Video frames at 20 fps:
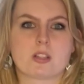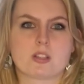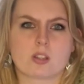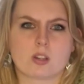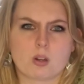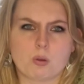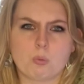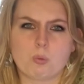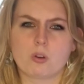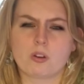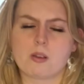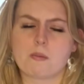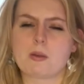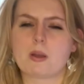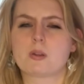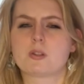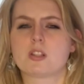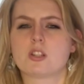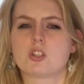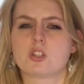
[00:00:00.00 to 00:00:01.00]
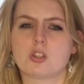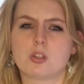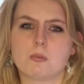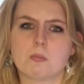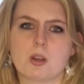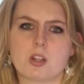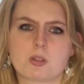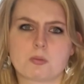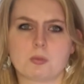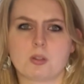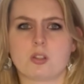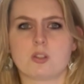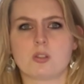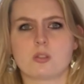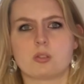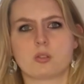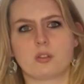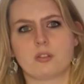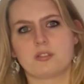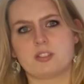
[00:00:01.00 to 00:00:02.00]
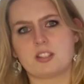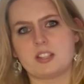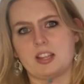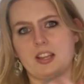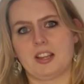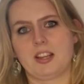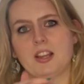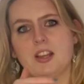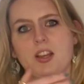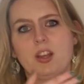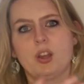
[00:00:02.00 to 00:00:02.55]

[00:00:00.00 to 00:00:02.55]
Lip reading: So don't worry about it too much, but you can sort of see